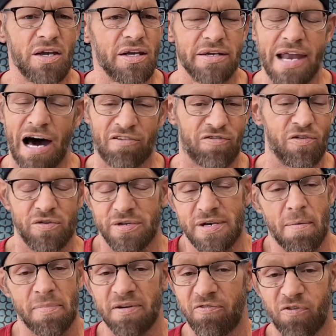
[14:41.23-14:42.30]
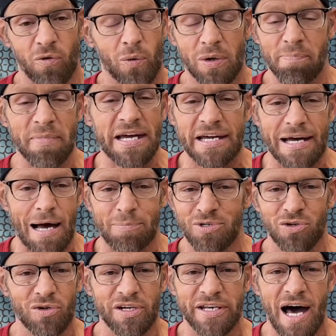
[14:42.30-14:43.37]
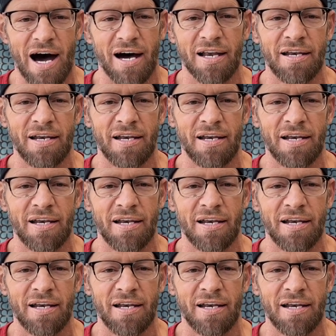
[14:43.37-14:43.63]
Not with me, absolutely not.